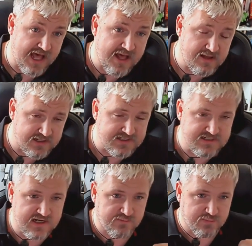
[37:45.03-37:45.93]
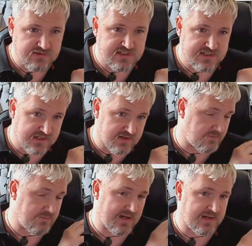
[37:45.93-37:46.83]
there instead of processing it
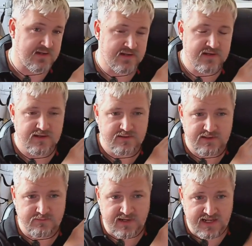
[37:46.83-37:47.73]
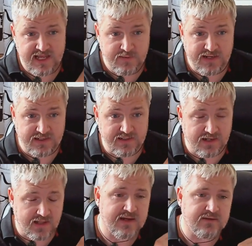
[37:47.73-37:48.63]
on my my eggplant
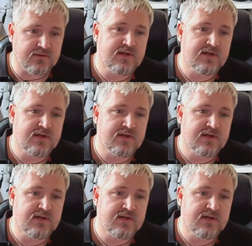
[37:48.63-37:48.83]
client.